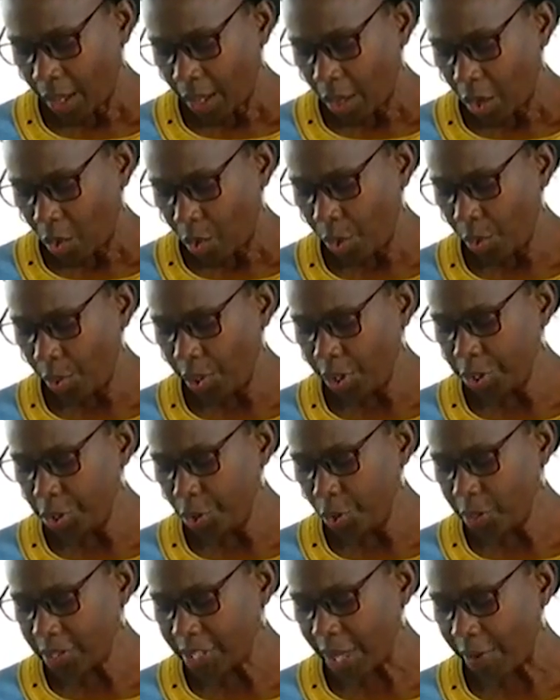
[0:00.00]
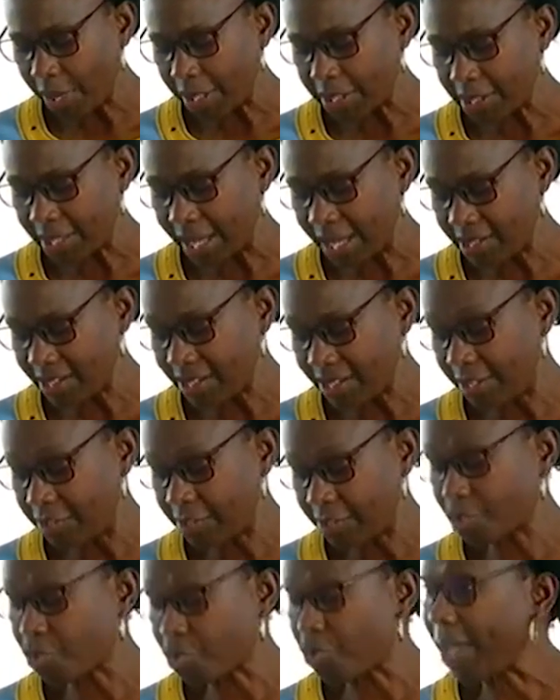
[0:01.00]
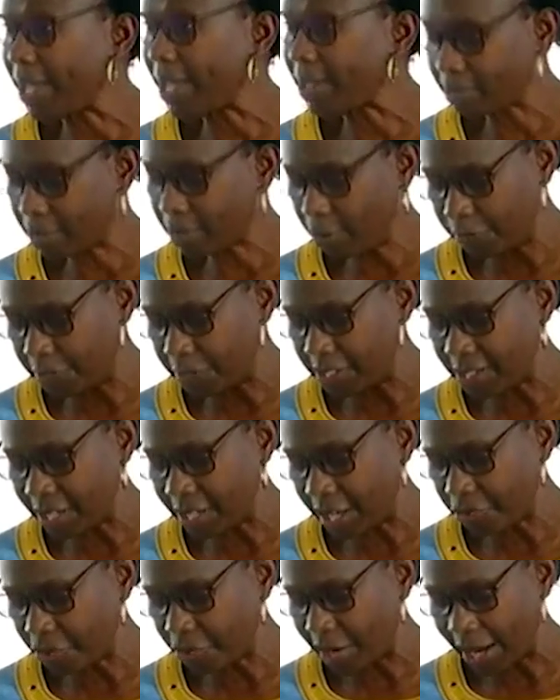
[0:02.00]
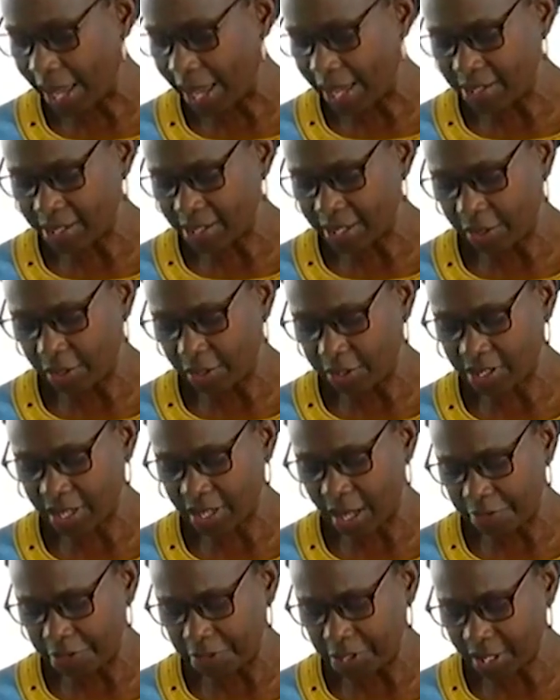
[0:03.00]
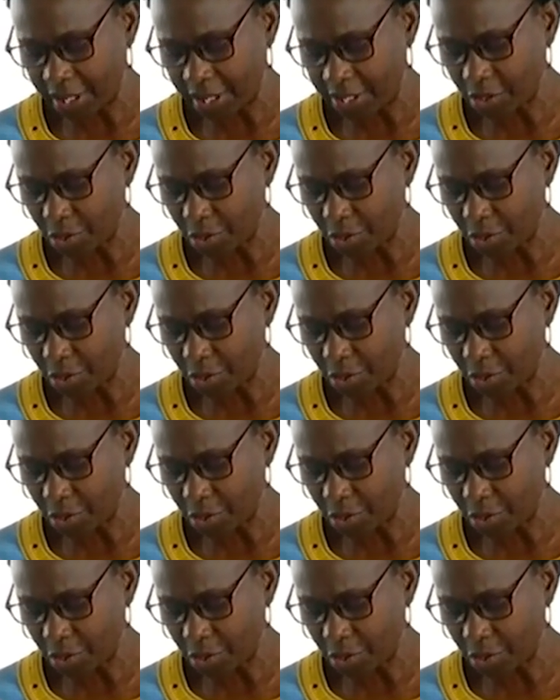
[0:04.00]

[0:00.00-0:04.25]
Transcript: We will use our tested strength of decentralized health services